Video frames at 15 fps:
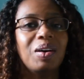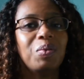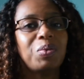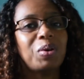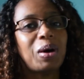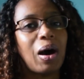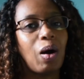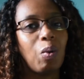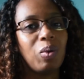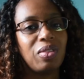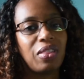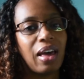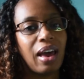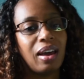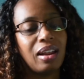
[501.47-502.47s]
will help with
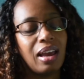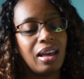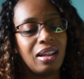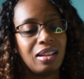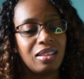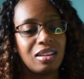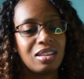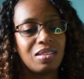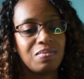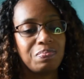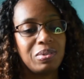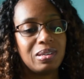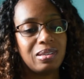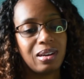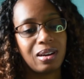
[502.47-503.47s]
that. And this
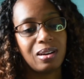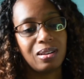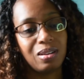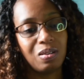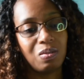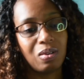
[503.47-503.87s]
particular